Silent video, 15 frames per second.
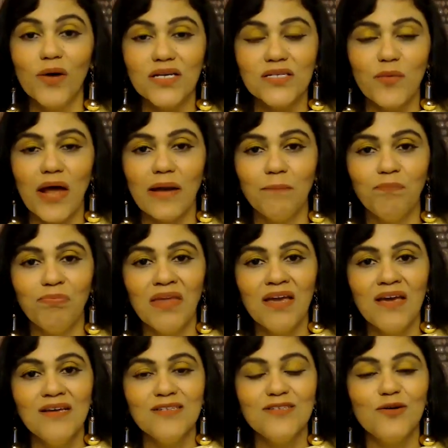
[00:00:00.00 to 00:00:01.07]
as well.
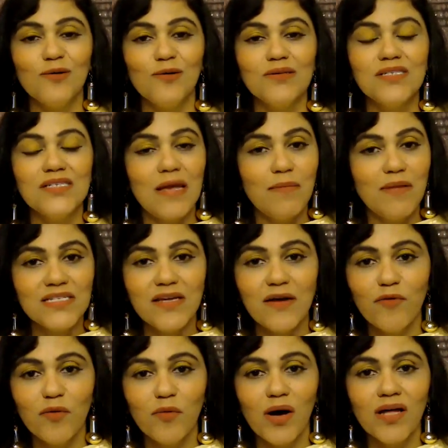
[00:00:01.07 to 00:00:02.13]
So stay blessed,
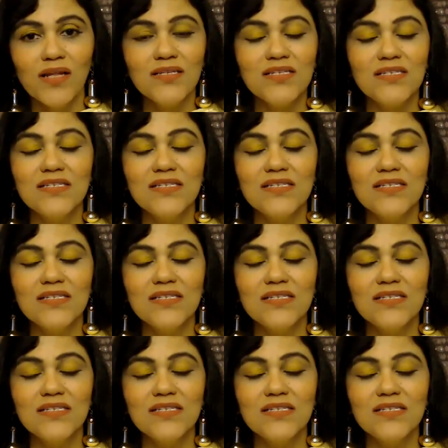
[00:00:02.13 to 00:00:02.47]
everyone.